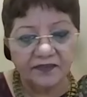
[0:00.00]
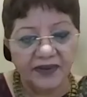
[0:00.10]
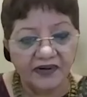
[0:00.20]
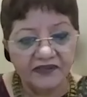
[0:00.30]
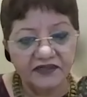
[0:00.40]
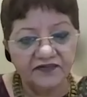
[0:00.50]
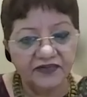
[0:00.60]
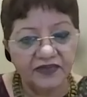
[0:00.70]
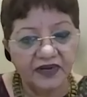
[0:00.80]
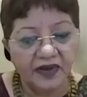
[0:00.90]
there is a
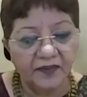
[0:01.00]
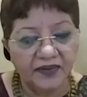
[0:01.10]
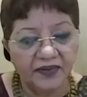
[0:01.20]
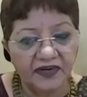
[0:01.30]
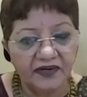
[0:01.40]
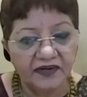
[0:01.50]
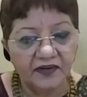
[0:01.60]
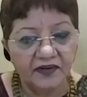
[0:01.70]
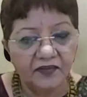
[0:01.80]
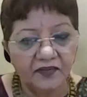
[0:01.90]
penalty for the company
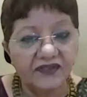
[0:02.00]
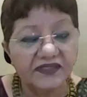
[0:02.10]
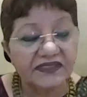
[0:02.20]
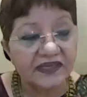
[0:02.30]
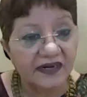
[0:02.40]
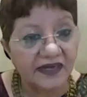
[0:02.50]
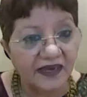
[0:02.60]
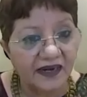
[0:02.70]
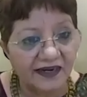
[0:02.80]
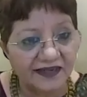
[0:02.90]
because it's a
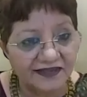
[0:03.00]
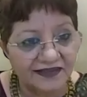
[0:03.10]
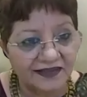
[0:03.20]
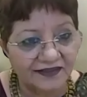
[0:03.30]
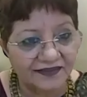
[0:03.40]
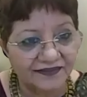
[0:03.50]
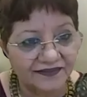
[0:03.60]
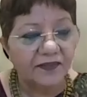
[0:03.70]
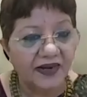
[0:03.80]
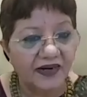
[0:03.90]
legal entity.
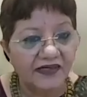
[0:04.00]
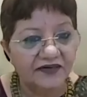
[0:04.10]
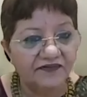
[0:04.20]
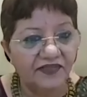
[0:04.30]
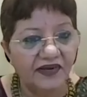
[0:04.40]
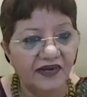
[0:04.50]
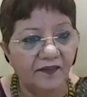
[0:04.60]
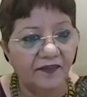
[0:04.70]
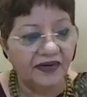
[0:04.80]
So the penalty for the